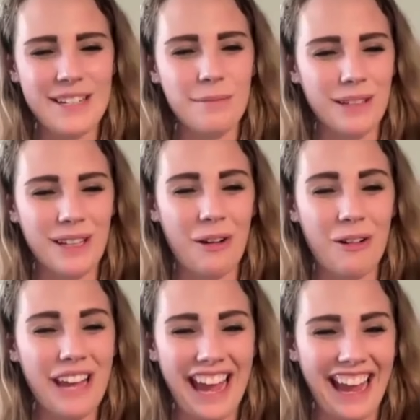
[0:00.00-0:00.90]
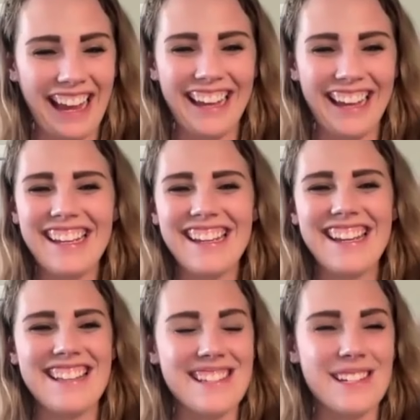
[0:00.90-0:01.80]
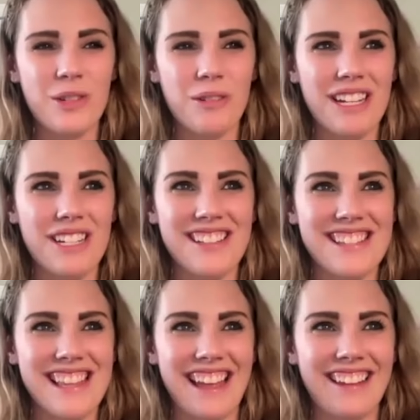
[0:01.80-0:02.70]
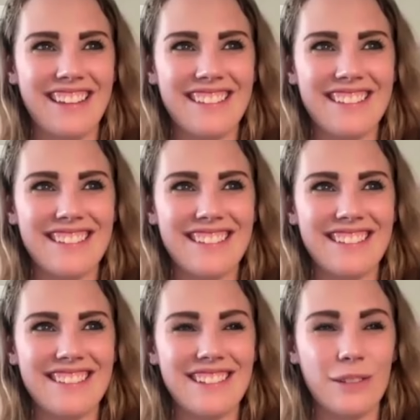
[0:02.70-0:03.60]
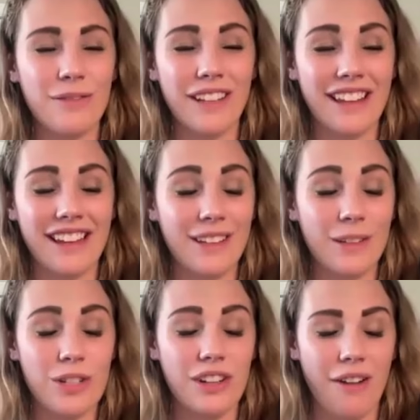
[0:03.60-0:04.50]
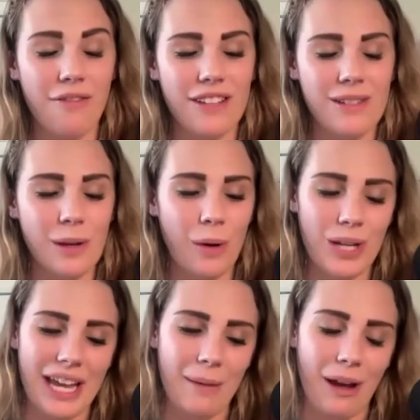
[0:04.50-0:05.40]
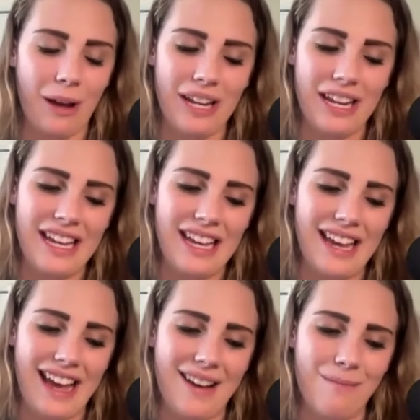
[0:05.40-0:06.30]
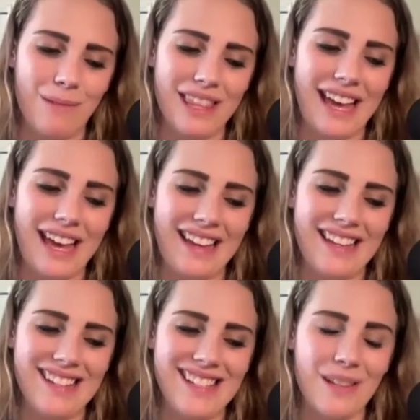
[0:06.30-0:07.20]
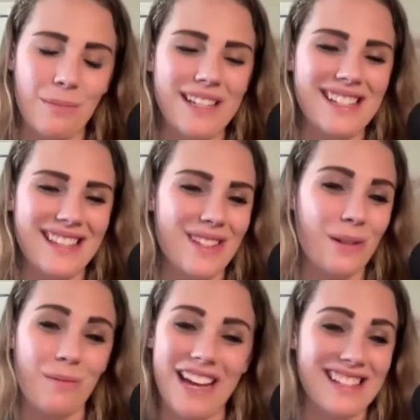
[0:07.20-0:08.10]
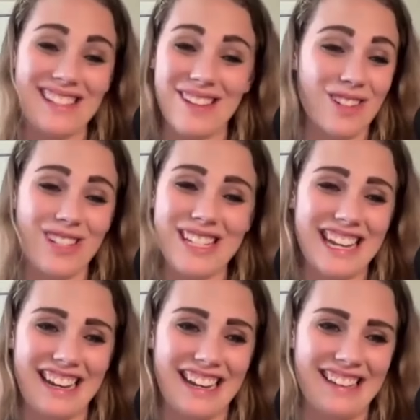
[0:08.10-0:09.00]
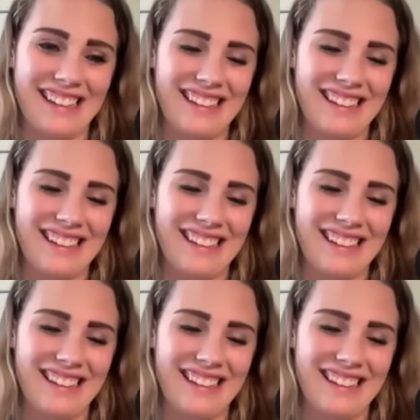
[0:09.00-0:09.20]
to be okay in situations that you feel like you should not feel so okay about. Um, but that is the peace that surpasses understanding,